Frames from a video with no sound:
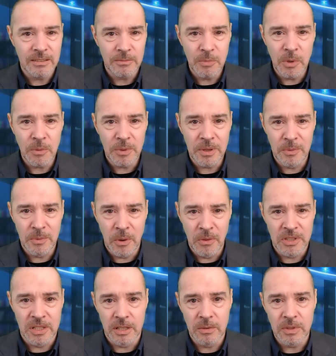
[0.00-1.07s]
What they want
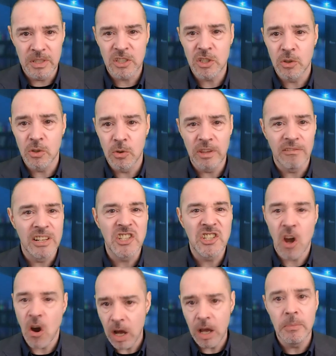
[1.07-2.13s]
to do is store their
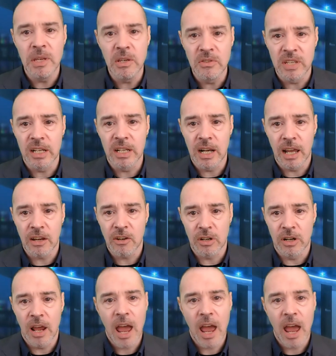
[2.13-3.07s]
entire music collection,